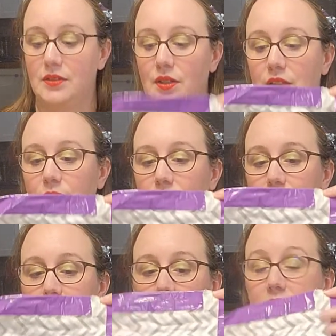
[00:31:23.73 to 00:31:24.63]
so that's why
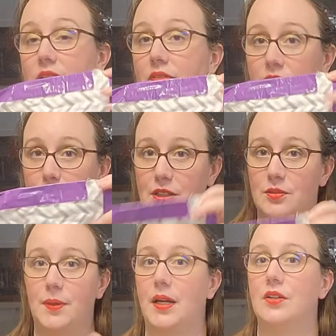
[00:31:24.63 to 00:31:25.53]
they've got the safety pins,
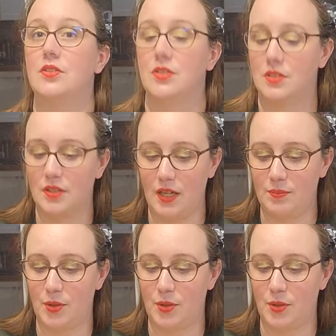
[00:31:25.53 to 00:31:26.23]
but I could just tape